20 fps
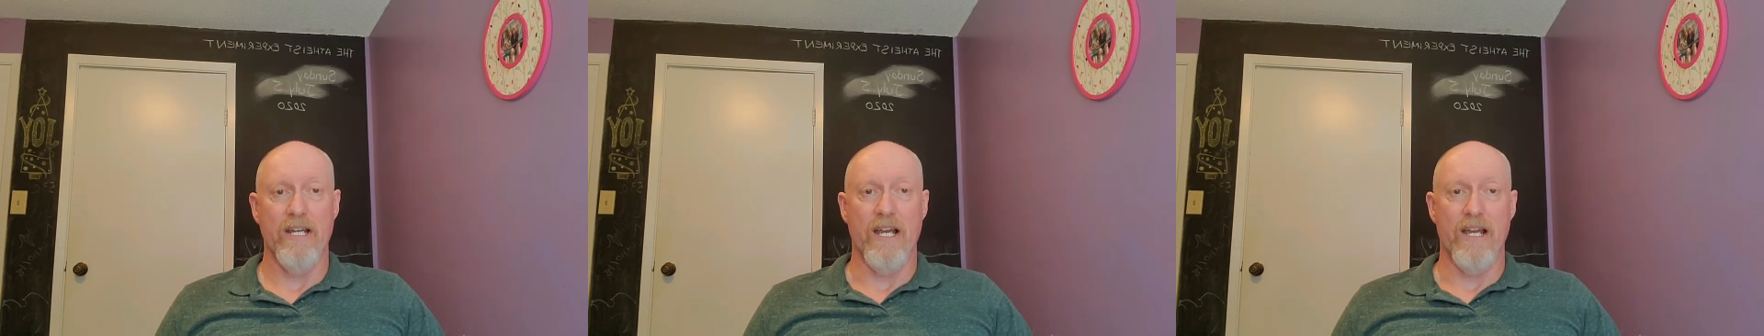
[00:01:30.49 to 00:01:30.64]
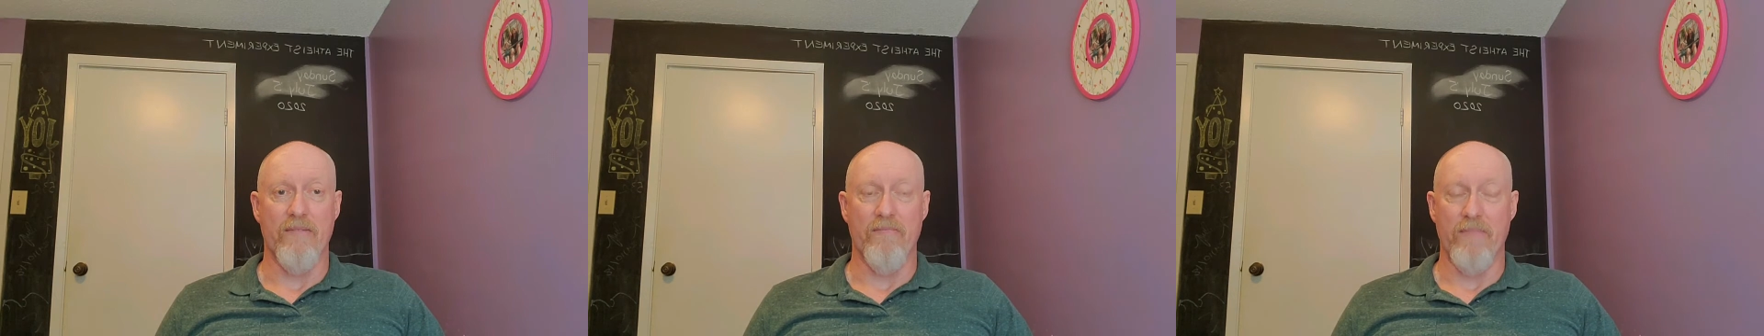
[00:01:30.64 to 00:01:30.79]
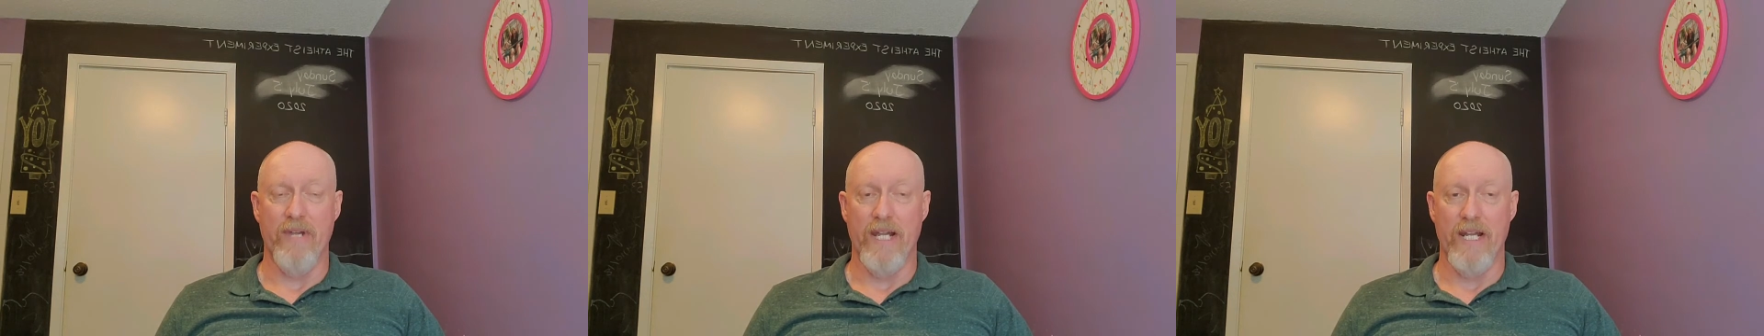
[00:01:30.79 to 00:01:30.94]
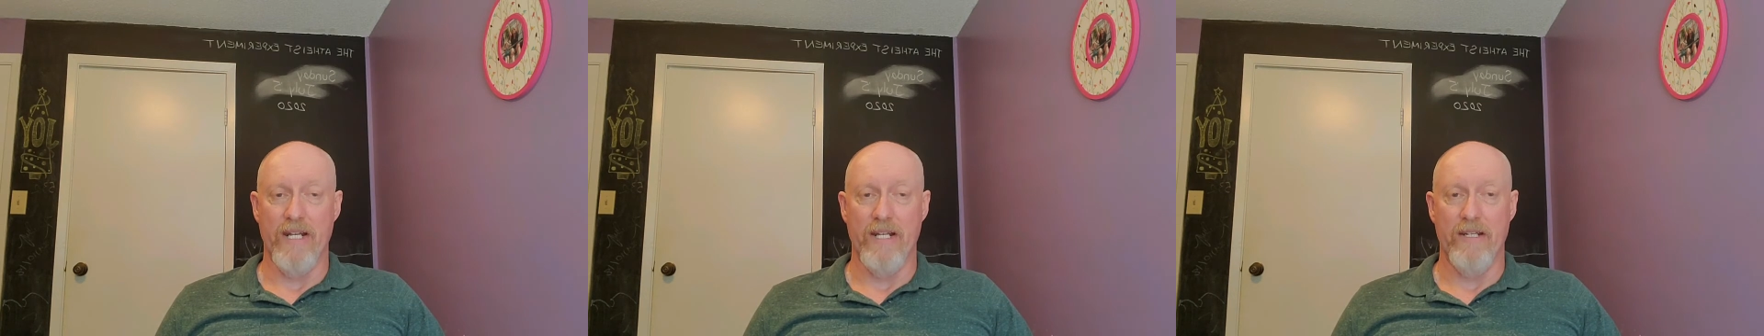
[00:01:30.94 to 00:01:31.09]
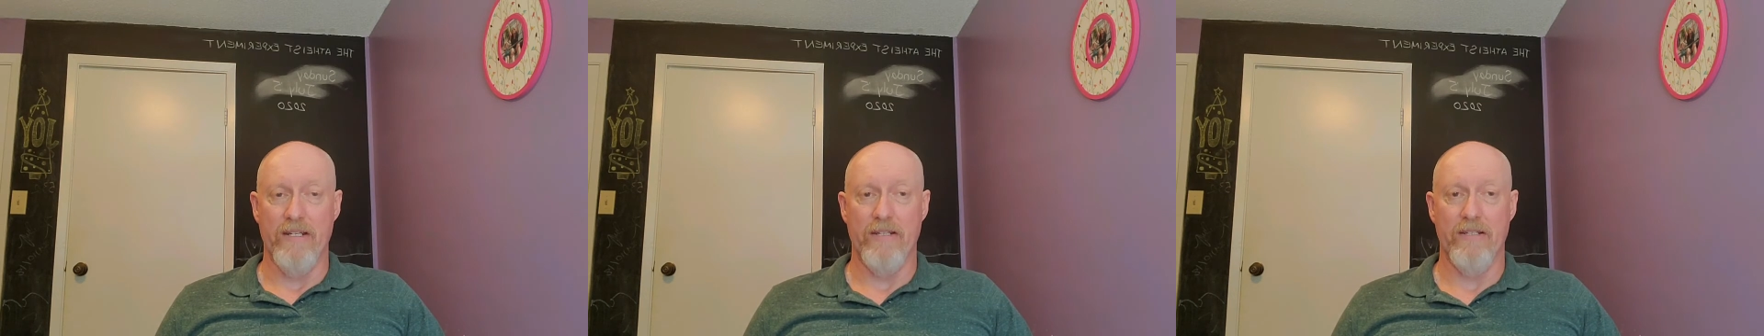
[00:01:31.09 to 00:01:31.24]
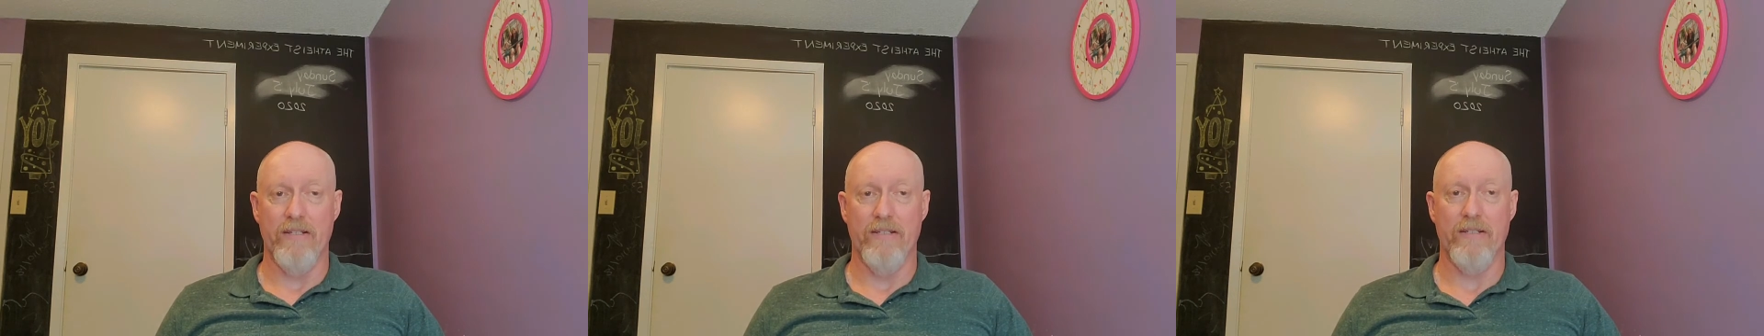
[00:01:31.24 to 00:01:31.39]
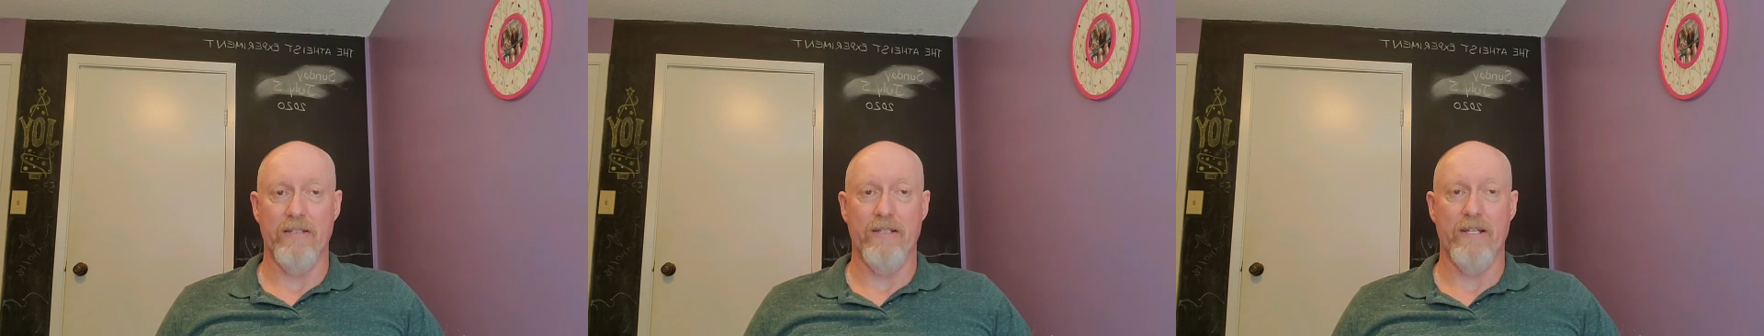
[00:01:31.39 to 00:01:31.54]
I made
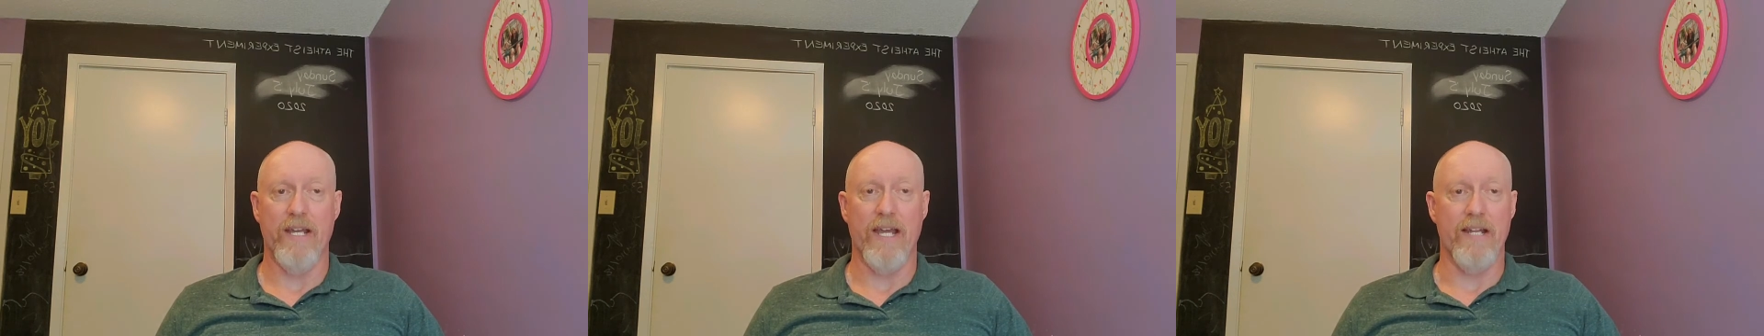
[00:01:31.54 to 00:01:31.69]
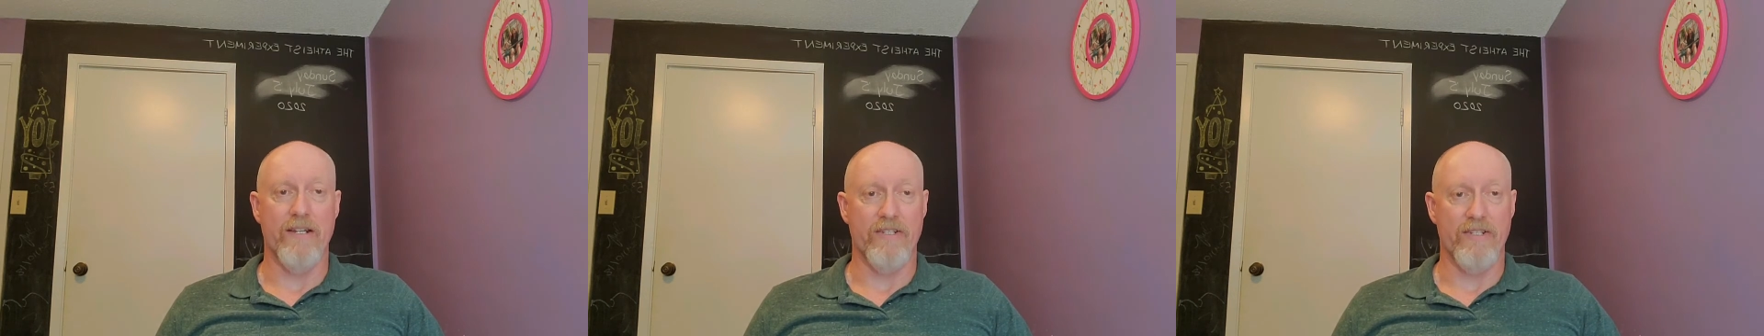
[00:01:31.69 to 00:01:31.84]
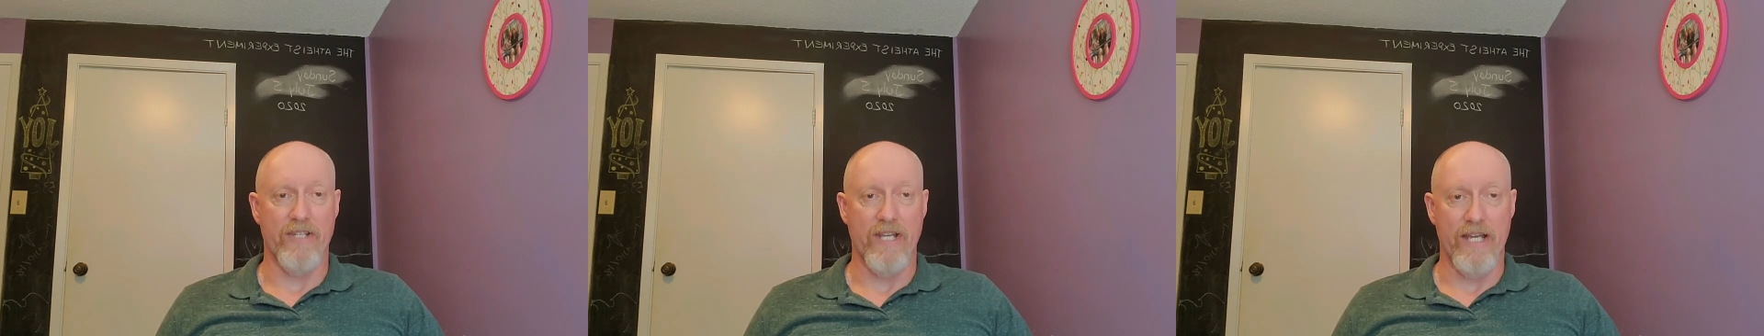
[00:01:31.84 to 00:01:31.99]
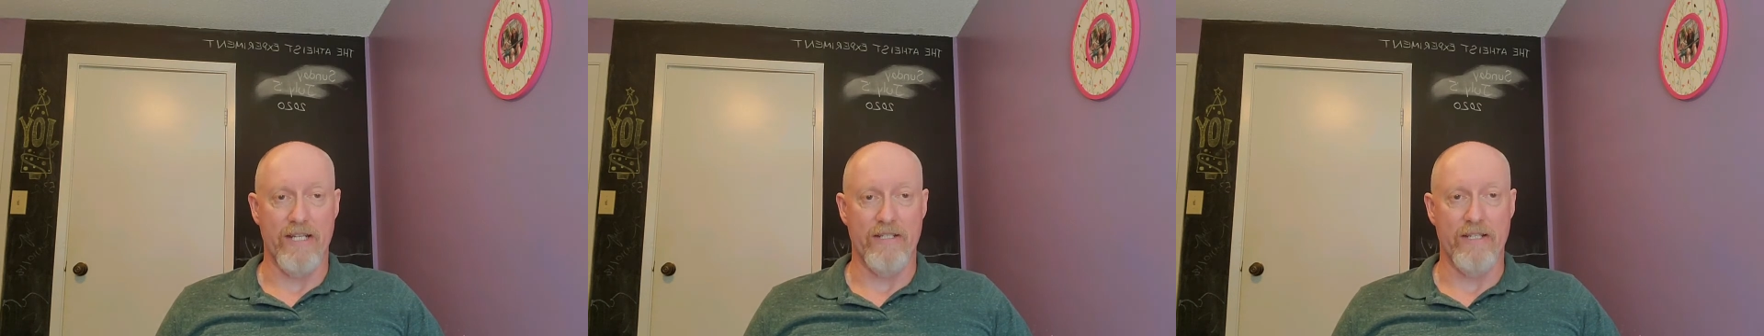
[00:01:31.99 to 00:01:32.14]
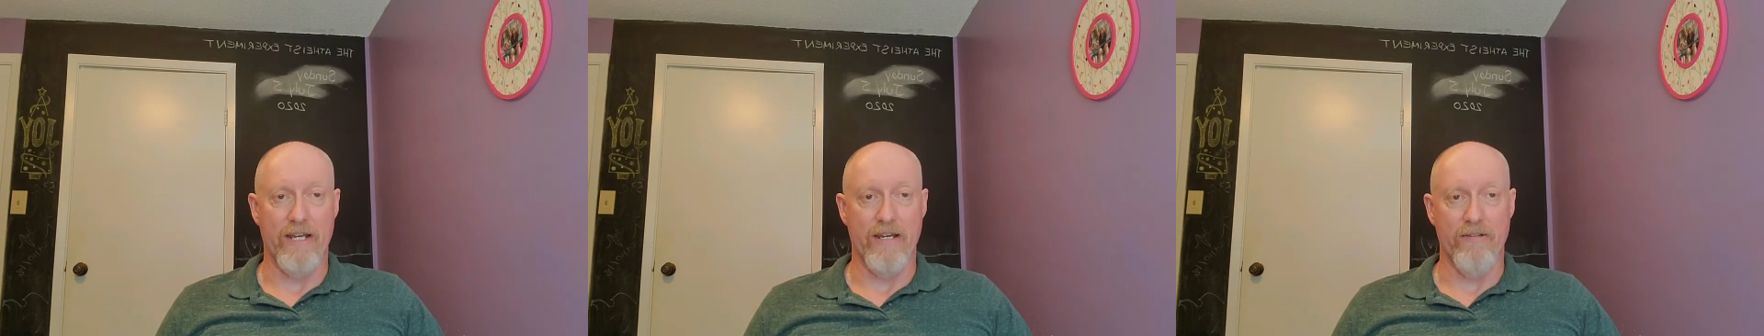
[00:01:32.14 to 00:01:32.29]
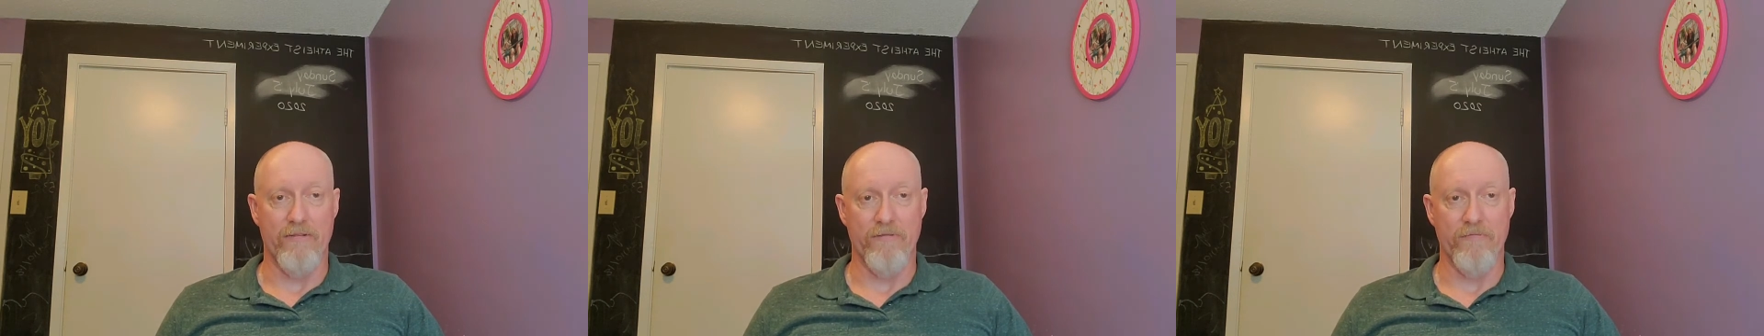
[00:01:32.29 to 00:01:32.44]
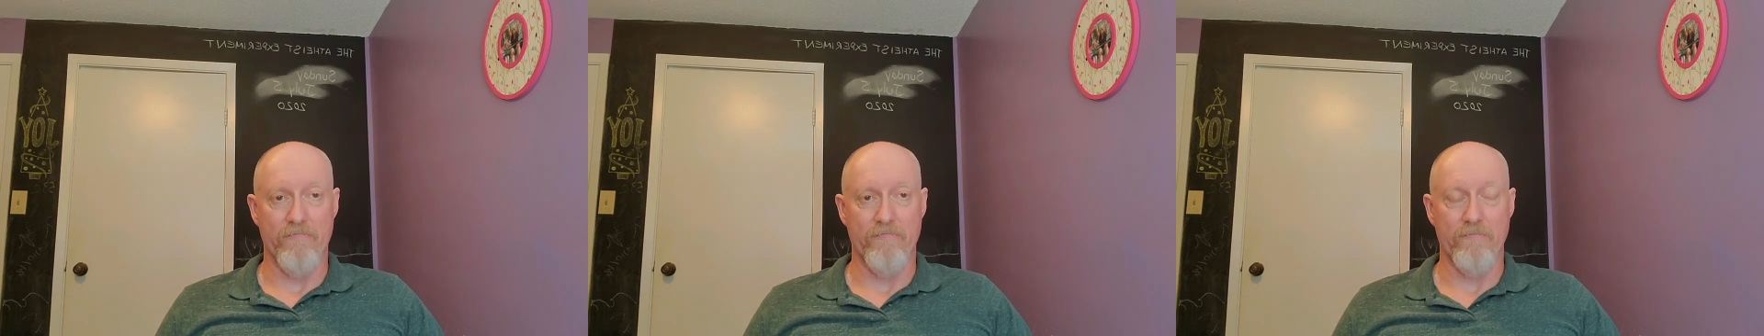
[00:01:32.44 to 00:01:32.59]
it and sat
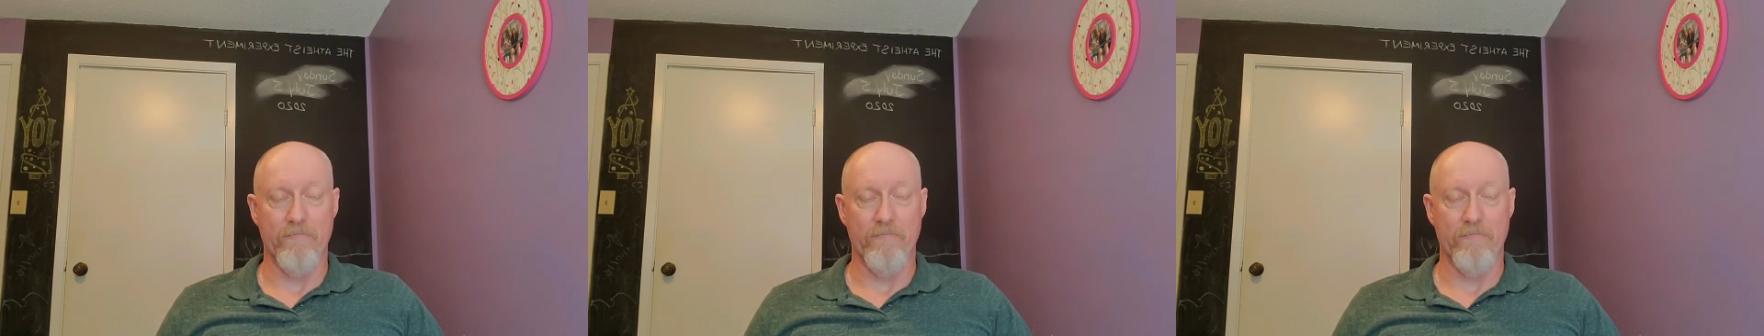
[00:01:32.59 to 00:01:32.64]
down.